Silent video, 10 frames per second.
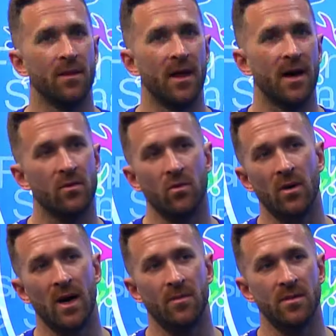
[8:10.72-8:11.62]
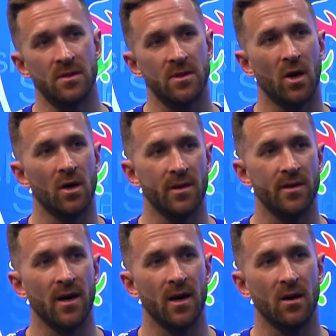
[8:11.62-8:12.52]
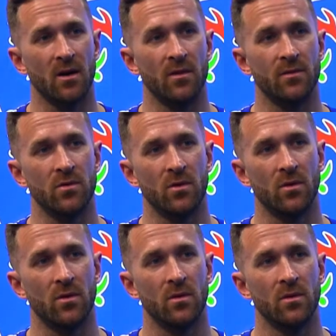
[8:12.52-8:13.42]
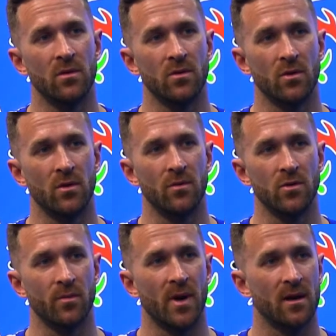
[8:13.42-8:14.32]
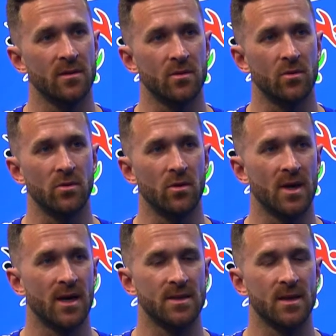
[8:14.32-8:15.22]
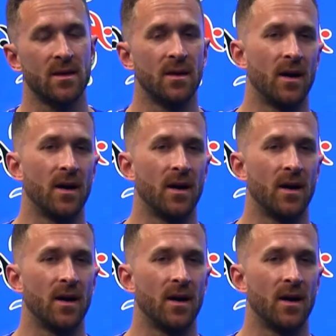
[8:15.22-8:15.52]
That all happens on the day of your bout or your kata.